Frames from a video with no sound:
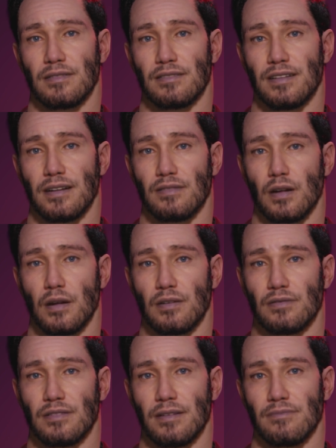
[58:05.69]

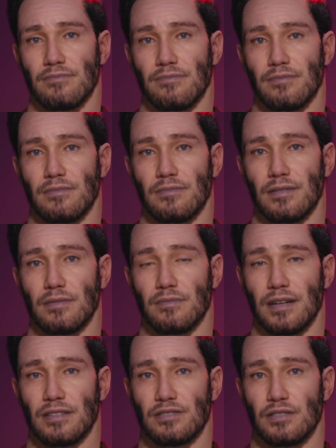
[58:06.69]
technology. It
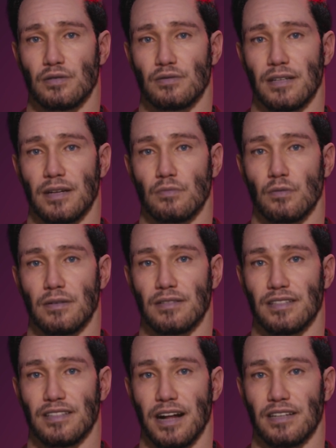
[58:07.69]
means using it with
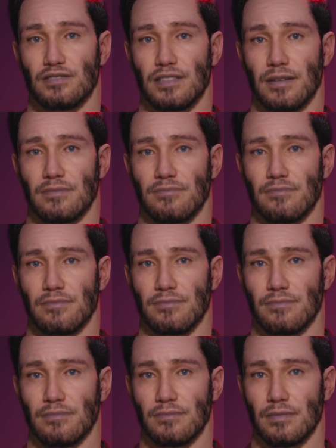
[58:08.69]
intention.
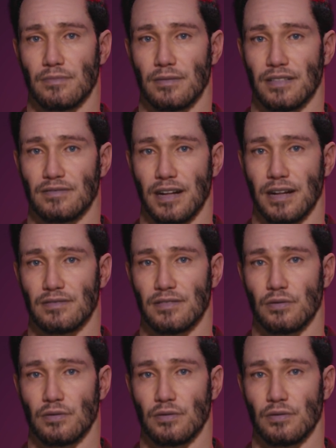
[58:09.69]
It means asking